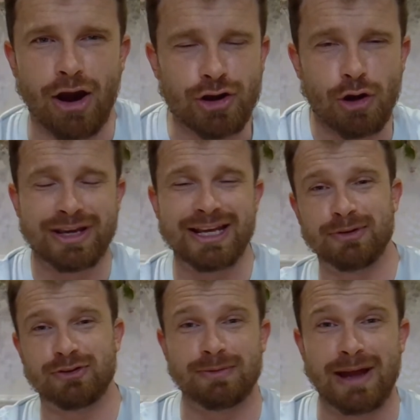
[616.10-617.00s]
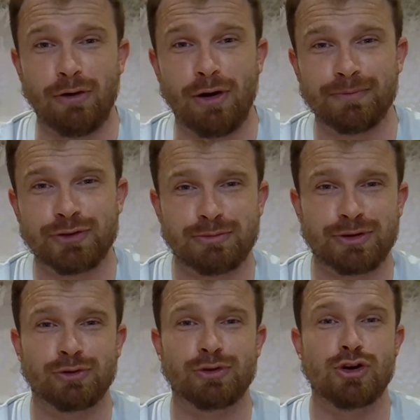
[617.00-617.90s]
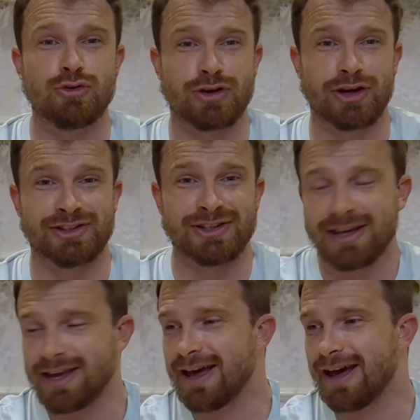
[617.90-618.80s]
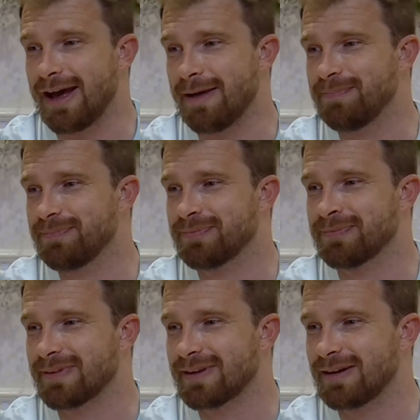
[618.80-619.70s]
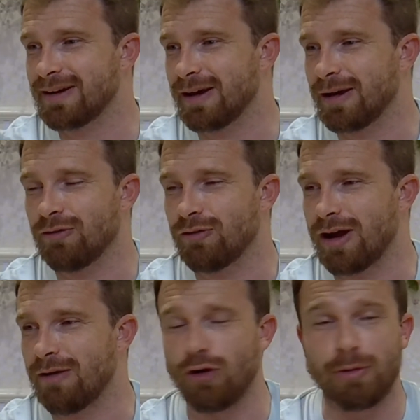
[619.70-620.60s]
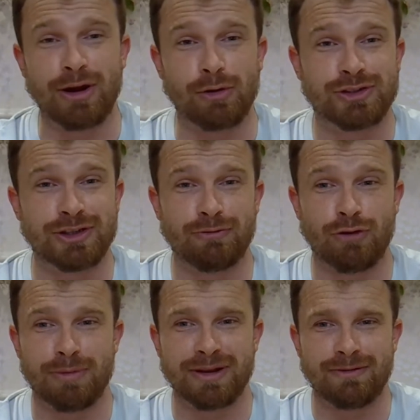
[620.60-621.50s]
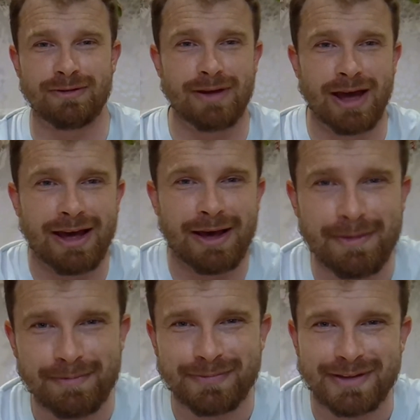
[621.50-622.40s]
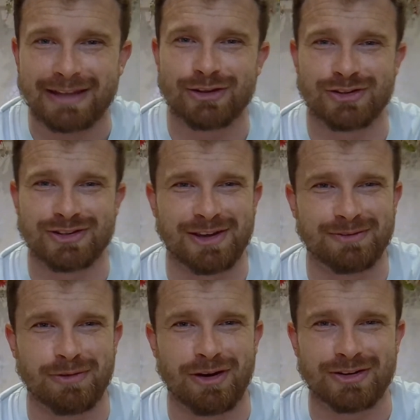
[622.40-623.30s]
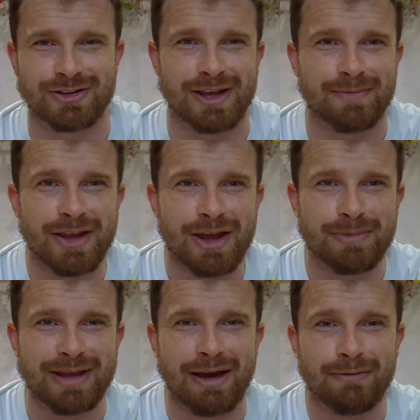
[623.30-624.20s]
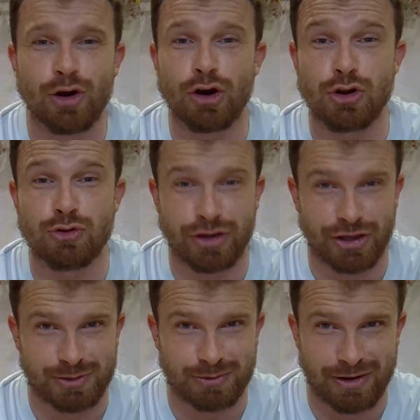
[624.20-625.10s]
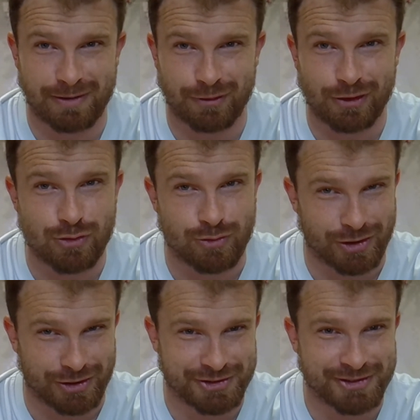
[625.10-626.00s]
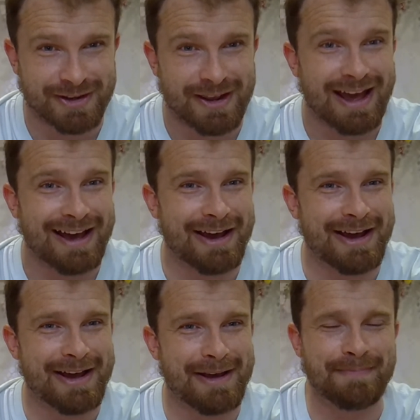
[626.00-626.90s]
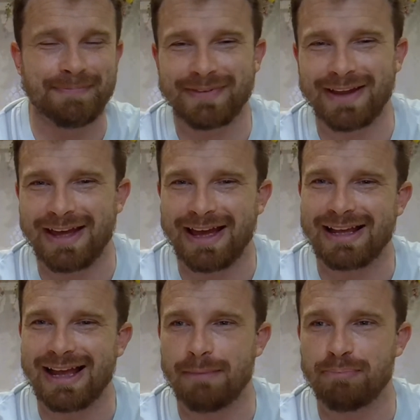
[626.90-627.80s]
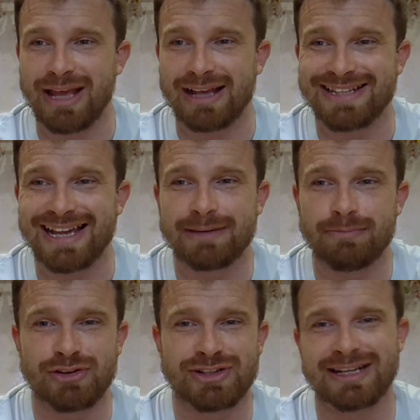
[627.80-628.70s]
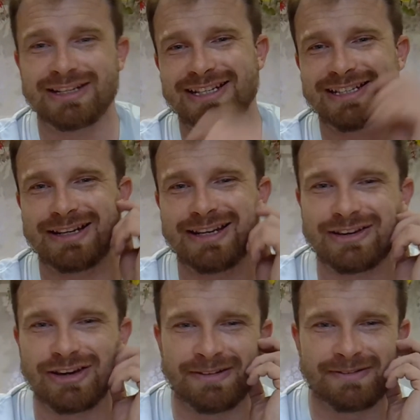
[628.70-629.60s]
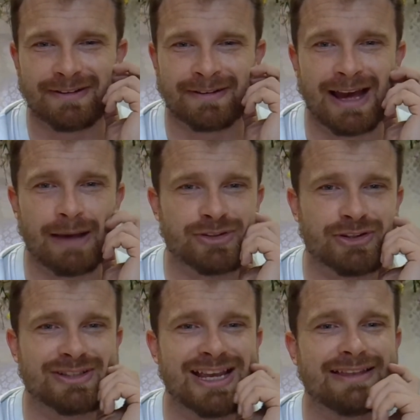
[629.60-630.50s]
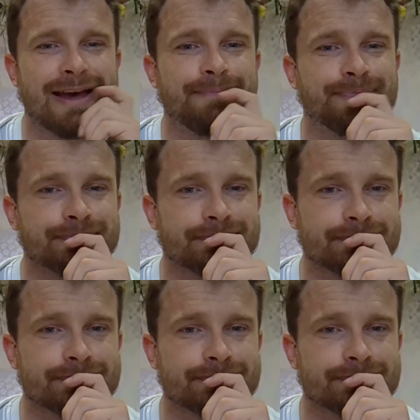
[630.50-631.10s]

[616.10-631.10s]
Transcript: Our goalkeepers from now on should be called Lucas. Robin Olsen, Robin. Yeah, it doesn't sound right, does it? But yeah, we got Lucas. We're going in for Lucas. But yeah, second most clean sheets in Ligue 1. Absolutely take that.